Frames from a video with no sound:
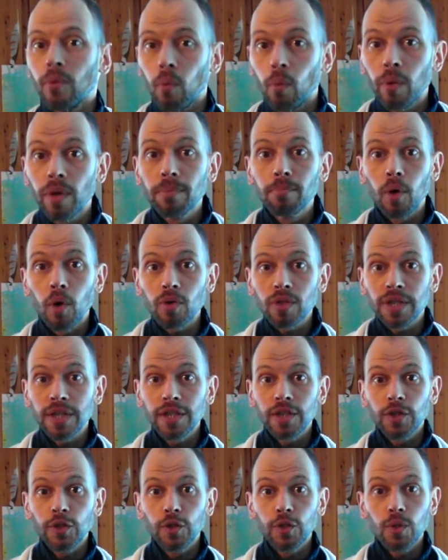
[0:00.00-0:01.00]
We
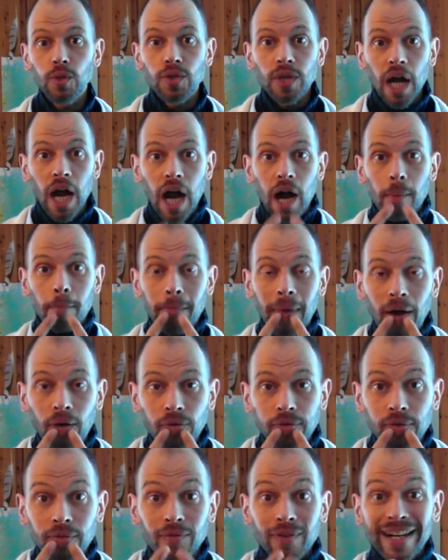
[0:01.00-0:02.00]
mostly use our
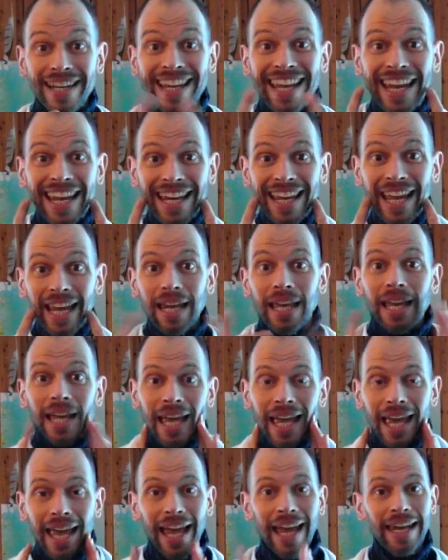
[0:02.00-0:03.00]
mouth for inhaling
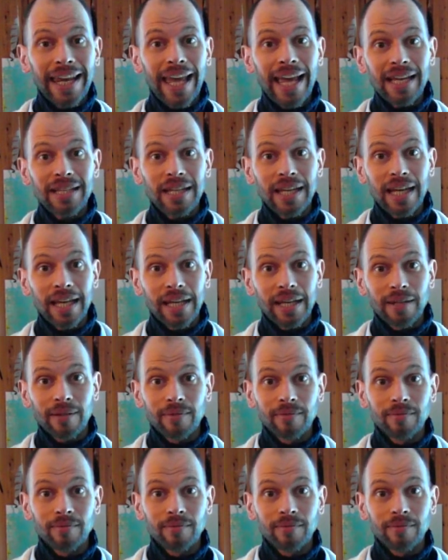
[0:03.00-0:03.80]
and exhaling.